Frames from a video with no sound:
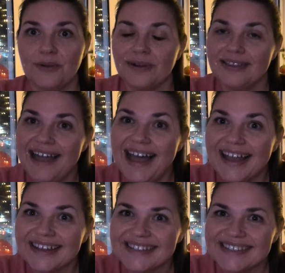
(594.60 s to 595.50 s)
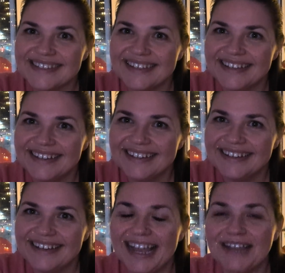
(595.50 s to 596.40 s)
relax.
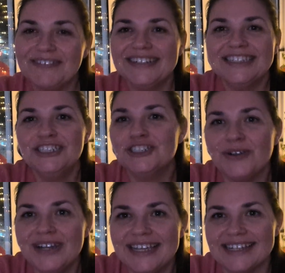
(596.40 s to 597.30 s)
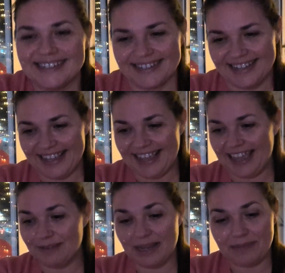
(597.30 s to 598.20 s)
I'm going to enjoy it.
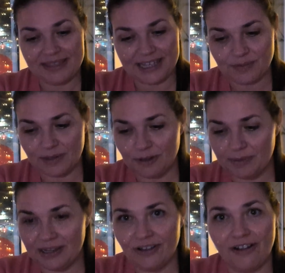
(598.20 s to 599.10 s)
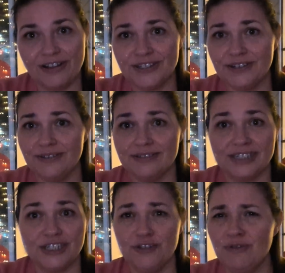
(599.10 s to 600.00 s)
And maybe that's what you're being called
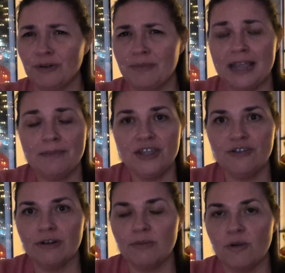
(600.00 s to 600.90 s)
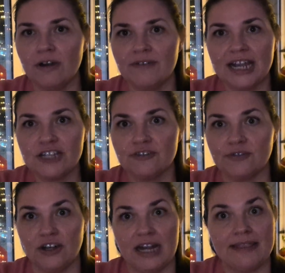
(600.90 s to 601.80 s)
to do, or maybe you are more of an
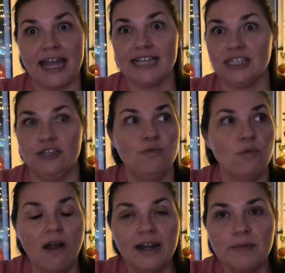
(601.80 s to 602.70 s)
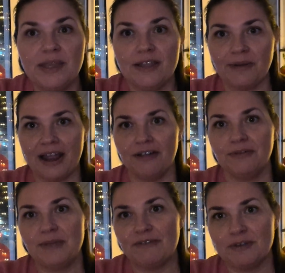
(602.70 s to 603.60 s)
extrovert and that you want to be
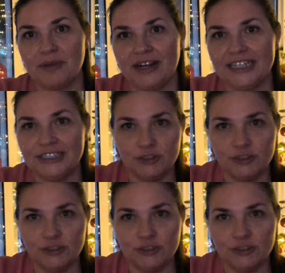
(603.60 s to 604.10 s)
around everybody and